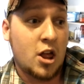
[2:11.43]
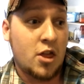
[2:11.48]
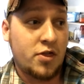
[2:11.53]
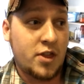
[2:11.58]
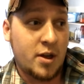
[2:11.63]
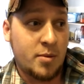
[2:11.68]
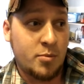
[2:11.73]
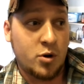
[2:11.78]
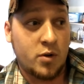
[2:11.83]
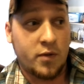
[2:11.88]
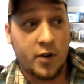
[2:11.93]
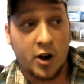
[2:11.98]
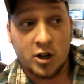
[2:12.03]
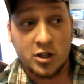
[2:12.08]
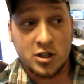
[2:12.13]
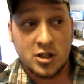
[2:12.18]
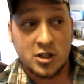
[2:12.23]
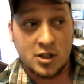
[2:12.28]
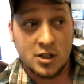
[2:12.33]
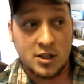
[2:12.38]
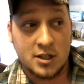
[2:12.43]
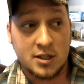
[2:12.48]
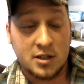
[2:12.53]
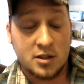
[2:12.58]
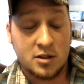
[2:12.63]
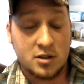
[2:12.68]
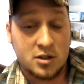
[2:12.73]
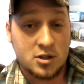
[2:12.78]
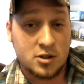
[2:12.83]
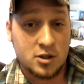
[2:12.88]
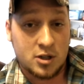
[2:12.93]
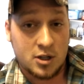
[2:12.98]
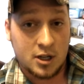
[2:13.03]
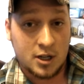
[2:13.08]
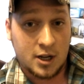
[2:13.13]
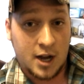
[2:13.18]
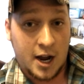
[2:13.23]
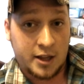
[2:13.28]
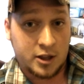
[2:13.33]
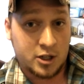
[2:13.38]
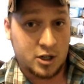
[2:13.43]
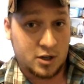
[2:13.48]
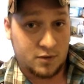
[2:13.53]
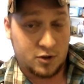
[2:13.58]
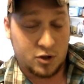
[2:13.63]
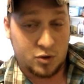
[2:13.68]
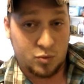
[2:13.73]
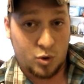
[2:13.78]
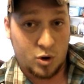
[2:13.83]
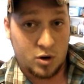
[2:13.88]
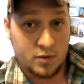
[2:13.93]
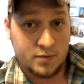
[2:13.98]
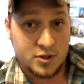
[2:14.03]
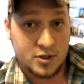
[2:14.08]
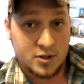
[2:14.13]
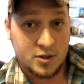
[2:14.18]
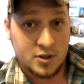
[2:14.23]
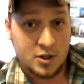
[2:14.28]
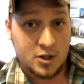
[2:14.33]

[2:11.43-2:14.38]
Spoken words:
They move on to the island of the dwarves,